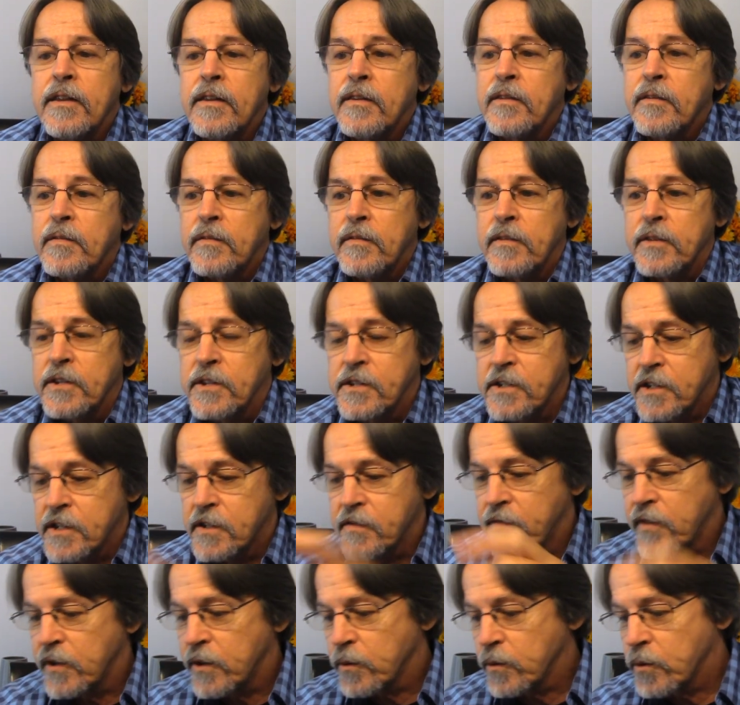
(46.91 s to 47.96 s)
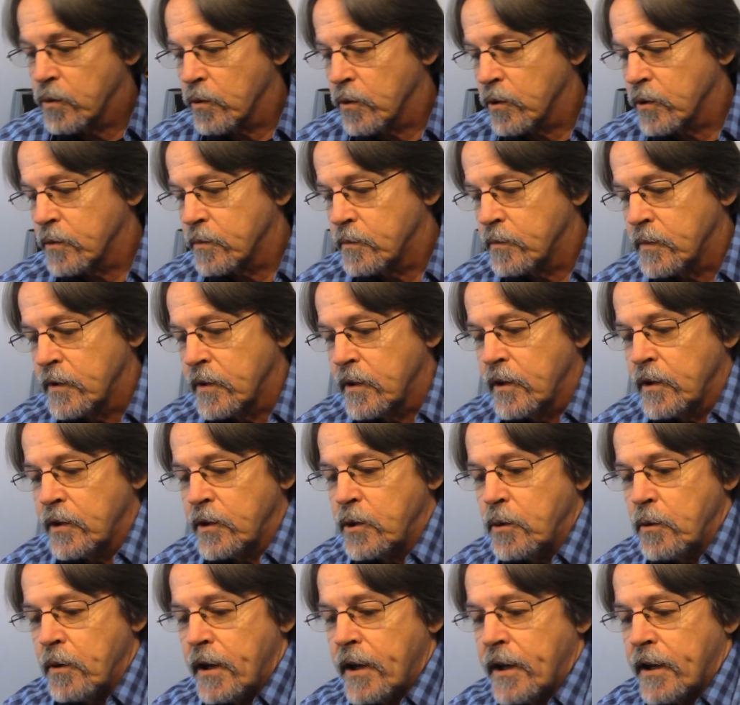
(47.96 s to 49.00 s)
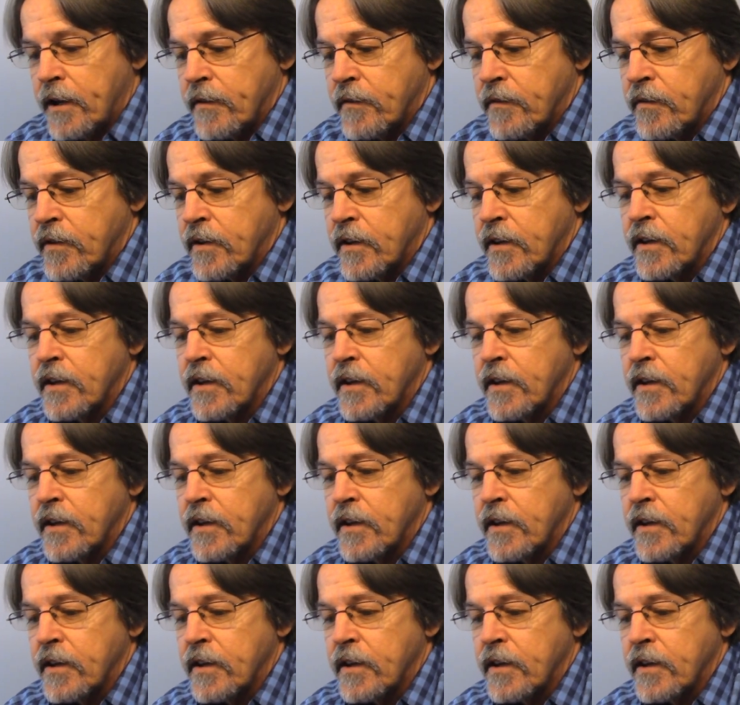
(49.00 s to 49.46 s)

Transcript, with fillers: This is Velcro. You have